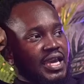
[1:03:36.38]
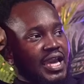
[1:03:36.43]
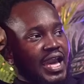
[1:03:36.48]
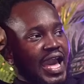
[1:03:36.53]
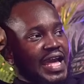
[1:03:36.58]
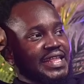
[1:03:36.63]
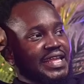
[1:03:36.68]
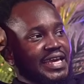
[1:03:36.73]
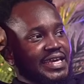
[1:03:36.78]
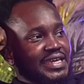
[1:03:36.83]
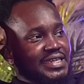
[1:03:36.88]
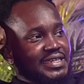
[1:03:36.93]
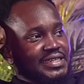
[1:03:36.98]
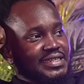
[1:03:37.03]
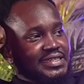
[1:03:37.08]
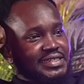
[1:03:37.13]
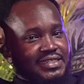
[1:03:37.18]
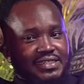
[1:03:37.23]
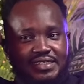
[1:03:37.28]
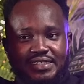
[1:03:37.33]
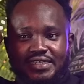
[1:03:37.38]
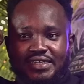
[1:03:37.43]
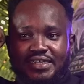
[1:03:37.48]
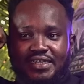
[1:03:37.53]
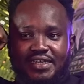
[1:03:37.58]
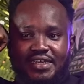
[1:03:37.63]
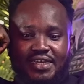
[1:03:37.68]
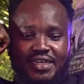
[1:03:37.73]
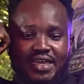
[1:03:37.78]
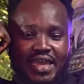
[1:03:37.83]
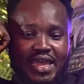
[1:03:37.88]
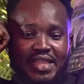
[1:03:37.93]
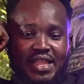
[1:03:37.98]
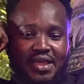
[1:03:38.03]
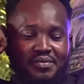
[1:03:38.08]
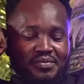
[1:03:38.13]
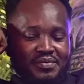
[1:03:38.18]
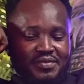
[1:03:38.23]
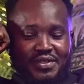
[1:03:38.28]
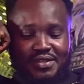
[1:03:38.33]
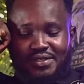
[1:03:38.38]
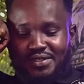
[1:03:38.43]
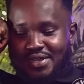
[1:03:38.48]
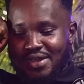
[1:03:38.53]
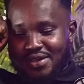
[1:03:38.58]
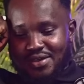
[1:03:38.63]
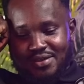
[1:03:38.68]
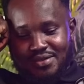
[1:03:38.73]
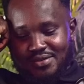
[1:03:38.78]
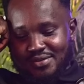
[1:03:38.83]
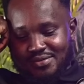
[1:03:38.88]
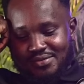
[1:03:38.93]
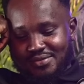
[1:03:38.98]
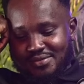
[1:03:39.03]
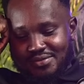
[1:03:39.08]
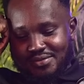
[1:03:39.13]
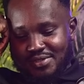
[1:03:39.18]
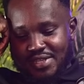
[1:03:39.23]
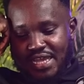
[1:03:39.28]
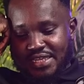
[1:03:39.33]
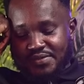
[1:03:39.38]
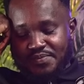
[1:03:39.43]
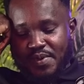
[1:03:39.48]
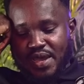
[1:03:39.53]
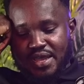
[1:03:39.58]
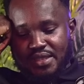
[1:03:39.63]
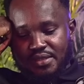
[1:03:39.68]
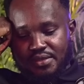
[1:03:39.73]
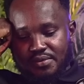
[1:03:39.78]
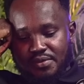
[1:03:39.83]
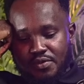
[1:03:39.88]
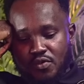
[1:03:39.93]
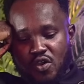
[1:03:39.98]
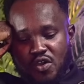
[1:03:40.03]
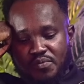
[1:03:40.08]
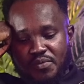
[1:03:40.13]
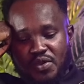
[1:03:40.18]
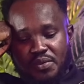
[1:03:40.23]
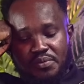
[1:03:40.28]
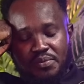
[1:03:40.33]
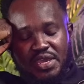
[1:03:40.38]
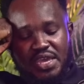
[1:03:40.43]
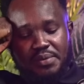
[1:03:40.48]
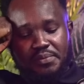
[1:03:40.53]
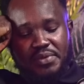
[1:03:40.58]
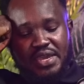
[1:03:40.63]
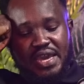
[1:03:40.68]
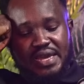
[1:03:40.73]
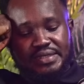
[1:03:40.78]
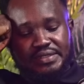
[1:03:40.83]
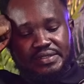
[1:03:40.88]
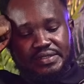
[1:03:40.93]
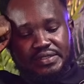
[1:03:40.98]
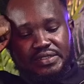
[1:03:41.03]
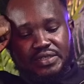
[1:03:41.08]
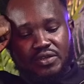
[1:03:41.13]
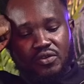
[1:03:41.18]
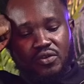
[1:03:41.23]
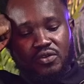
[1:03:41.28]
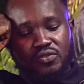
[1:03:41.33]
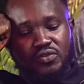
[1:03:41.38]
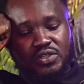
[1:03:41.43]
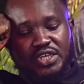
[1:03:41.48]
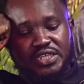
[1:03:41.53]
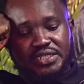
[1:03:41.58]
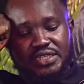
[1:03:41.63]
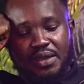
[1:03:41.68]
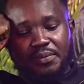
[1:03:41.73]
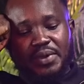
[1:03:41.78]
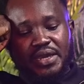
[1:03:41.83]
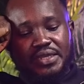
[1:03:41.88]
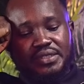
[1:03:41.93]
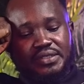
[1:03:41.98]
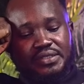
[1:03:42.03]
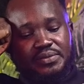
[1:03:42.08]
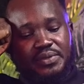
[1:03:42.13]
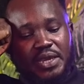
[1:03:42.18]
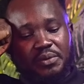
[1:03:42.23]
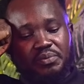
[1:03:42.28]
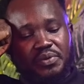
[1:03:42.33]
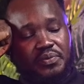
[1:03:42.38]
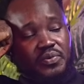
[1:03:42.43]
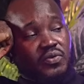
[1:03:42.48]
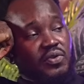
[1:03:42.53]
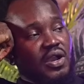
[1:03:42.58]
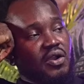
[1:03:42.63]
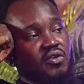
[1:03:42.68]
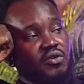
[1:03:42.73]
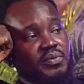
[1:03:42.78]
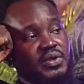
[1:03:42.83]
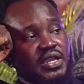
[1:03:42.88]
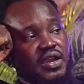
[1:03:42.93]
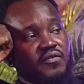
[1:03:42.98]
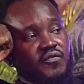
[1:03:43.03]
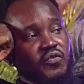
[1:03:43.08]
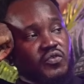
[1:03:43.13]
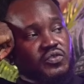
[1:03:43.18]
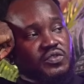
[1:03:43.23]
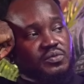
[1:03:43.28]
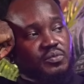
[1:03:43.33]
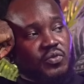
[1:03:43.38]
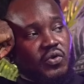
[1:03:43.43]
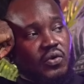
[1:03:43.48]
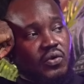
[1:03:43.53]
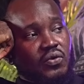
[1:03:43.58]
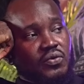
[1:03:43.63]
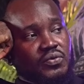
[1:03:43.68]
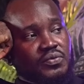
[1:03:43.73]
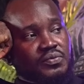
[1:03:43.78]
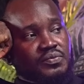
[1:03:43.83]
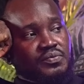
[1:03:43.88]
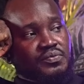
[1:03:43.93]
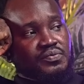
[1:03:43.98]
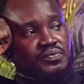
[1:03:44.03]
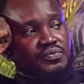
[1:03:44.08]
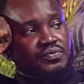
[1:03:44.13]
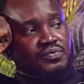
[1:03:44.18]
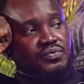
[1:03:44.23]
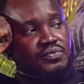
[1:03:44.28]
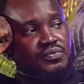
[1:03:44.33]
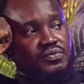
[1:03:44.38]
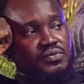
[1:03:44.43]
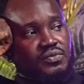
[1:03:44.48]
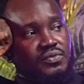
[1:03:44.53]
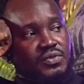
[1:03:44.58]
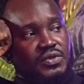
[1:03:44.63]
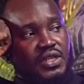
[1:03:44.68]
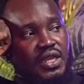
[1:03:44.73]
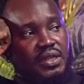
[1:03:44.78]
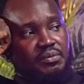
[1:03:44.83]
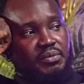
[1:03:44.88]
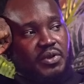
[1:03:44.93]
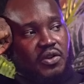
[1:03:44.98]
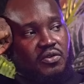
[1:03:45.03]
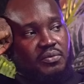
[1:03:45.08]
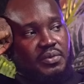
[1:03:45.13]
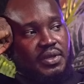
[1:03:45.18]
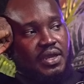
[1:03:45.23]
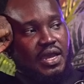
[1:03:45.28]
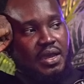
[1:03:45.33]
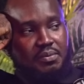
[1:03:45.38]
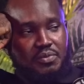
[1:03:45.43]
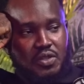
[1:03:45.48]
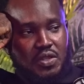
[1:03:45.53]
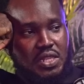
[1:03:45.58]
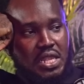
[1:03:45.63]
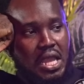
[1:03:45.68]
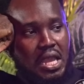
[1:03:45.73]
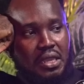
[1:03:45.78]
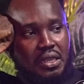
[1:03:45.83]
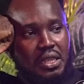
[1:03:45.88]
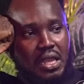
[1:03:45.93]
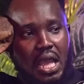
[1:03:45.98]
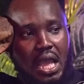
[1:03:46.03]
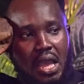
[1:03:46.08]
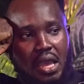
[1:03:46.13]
Are they? And no. That's bad. Because me auntie say, oh no, MPP crown Kobenya vote more than Baumia. I'm not lying.